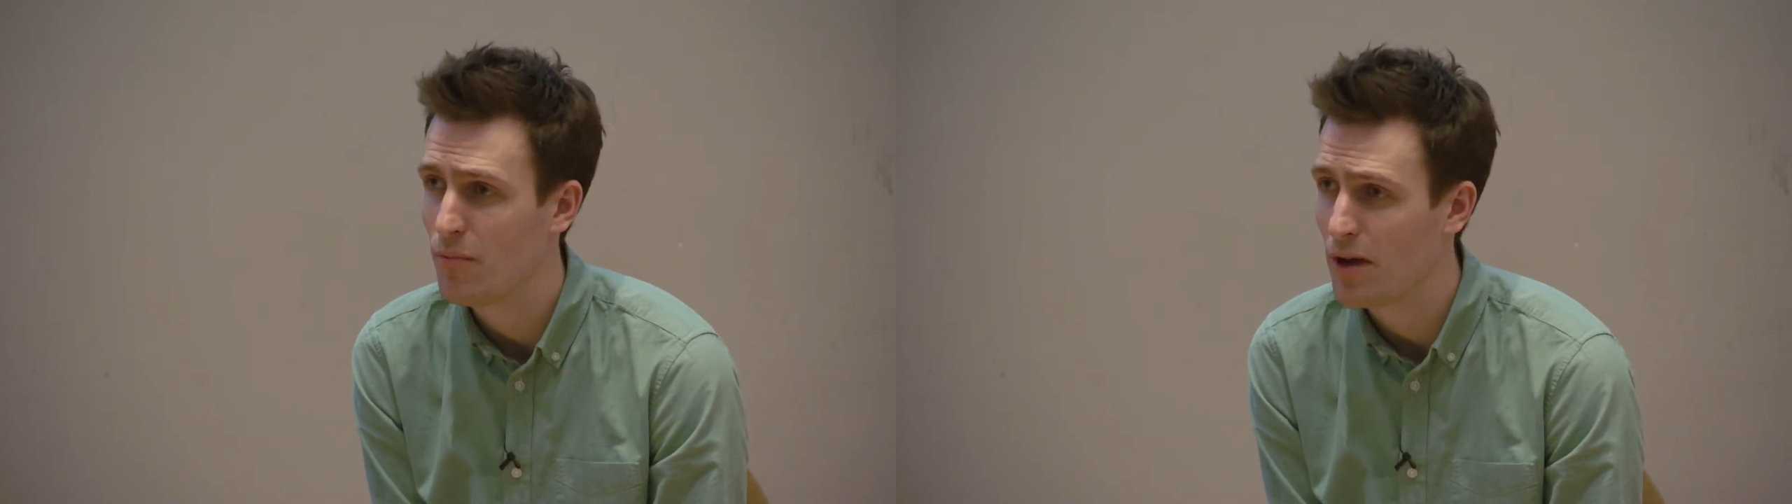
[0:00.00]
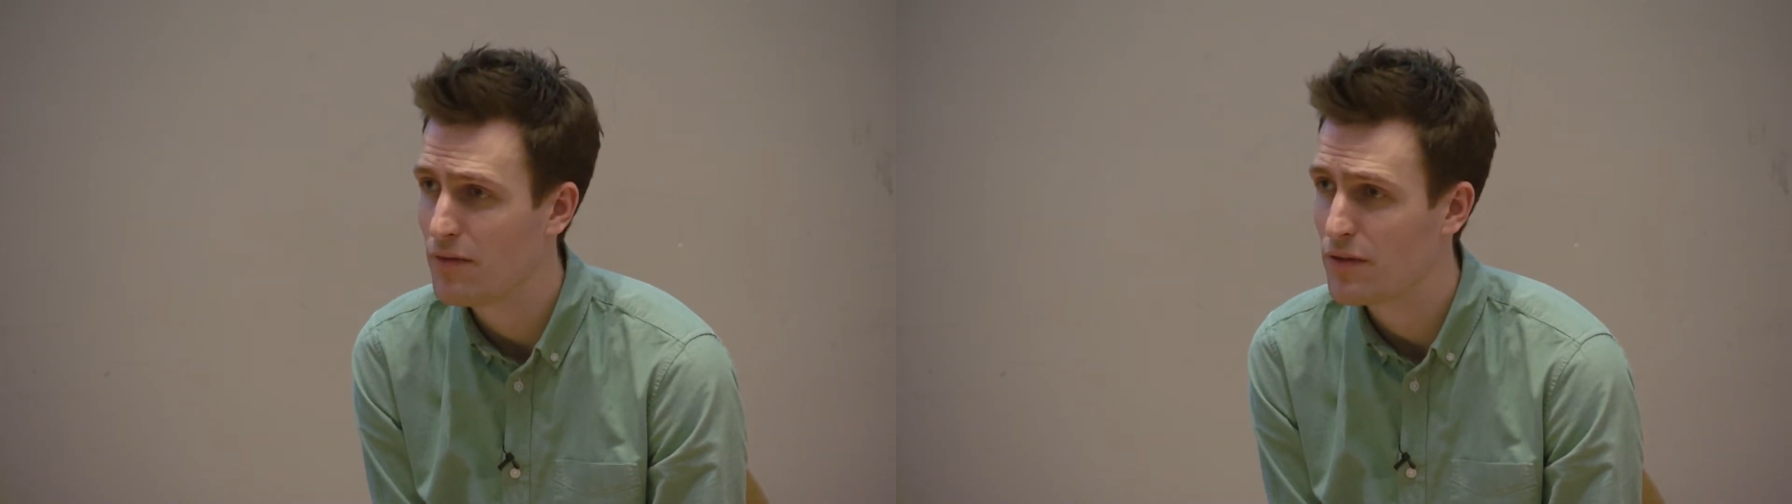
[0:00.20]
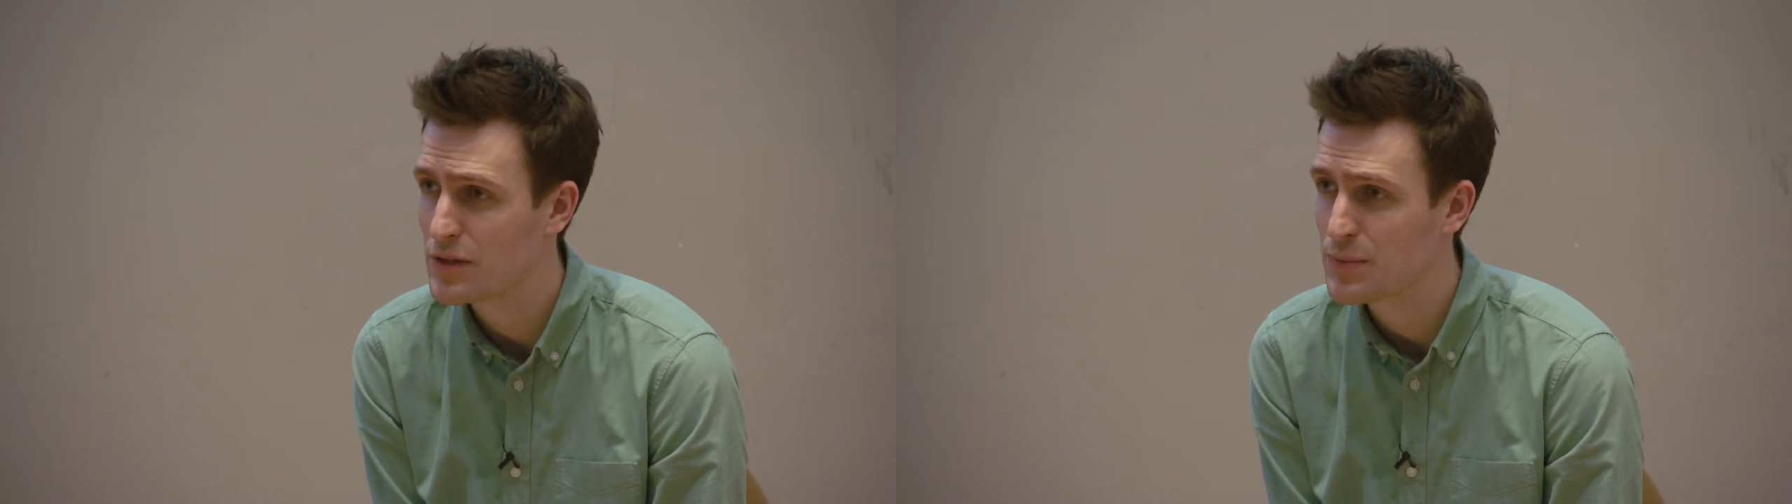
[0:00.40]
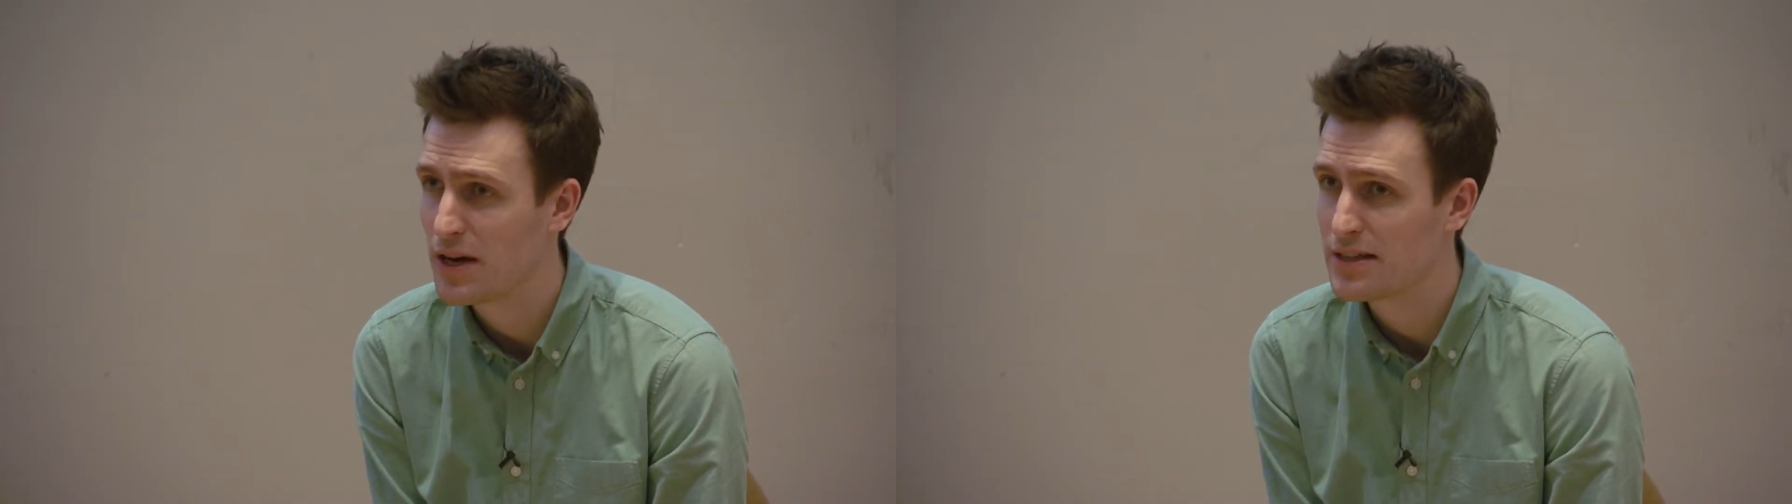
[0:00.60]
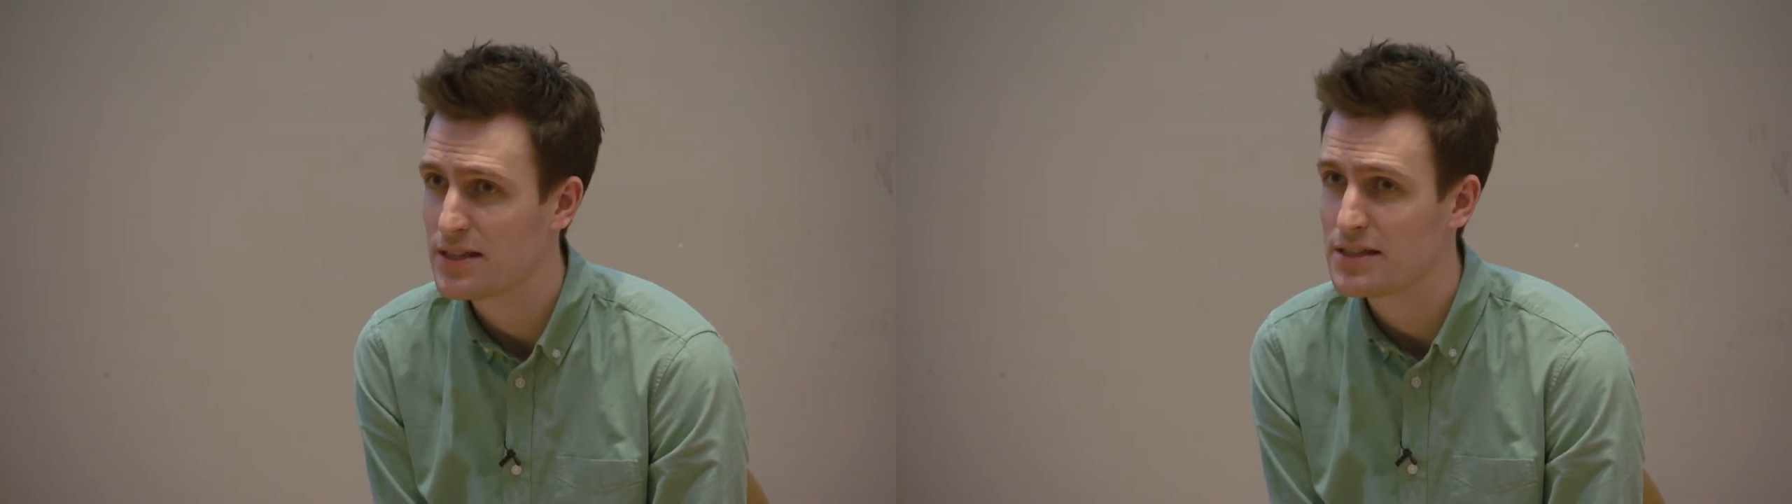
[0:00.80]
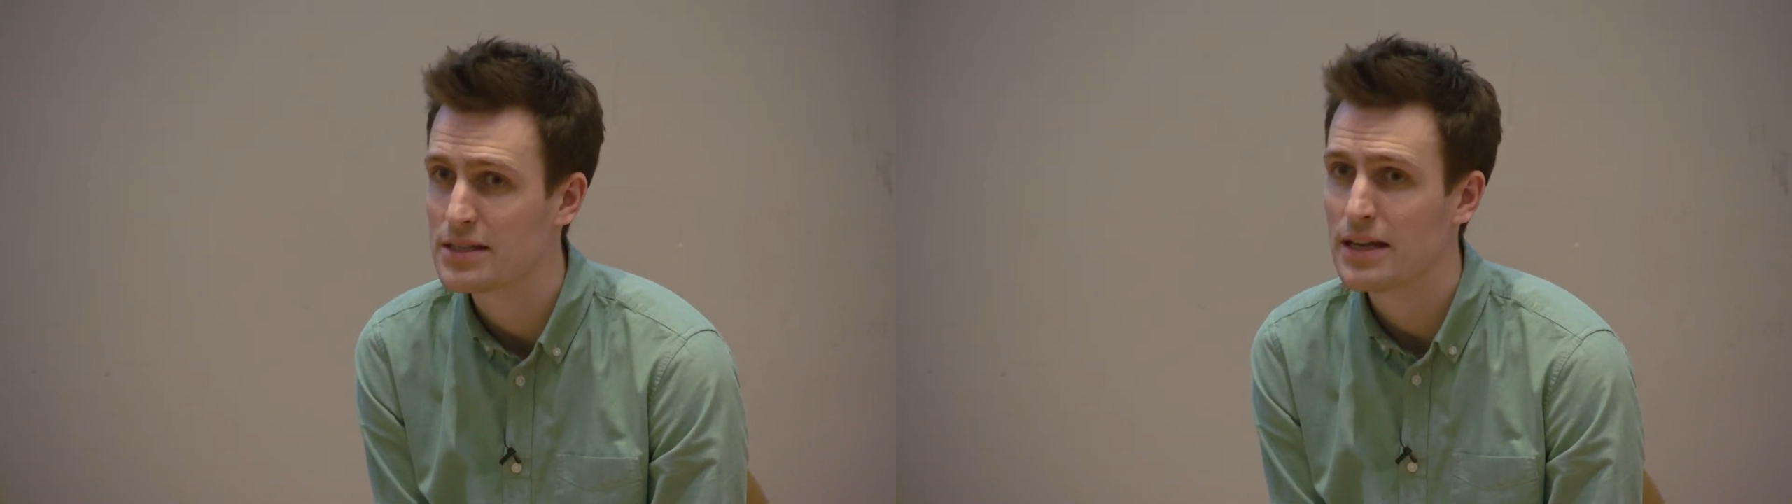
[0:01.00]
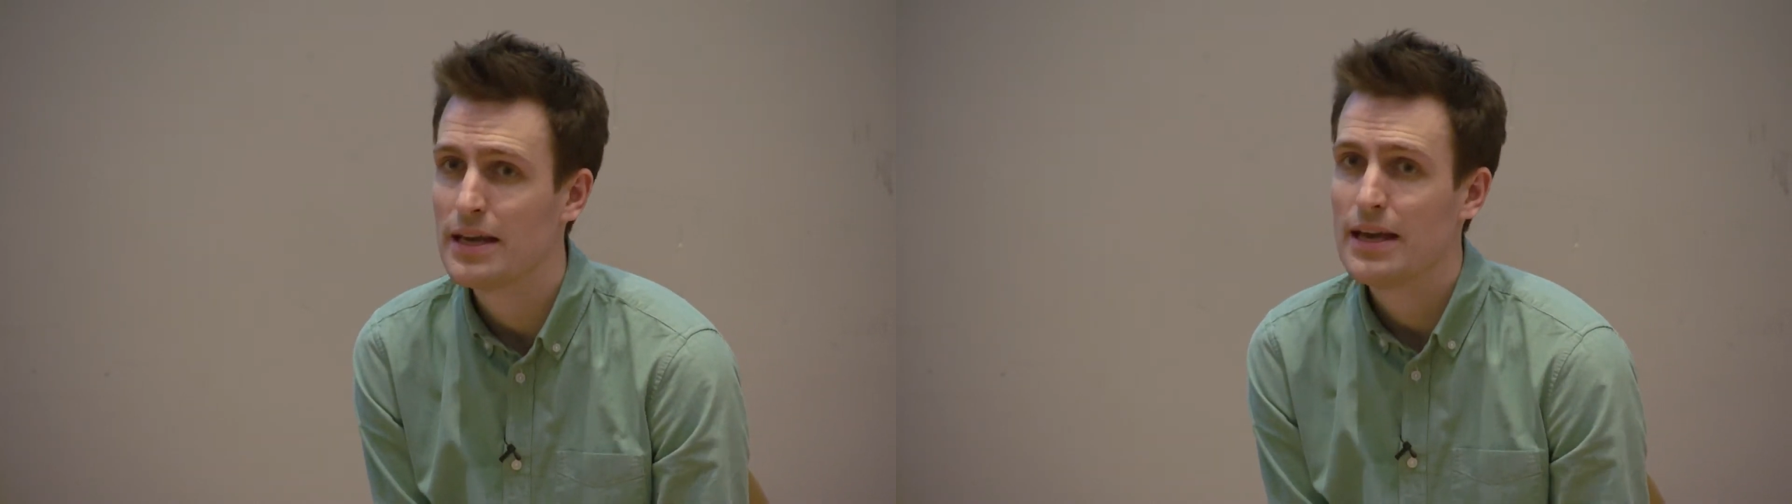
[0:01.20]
own mindfulness practice,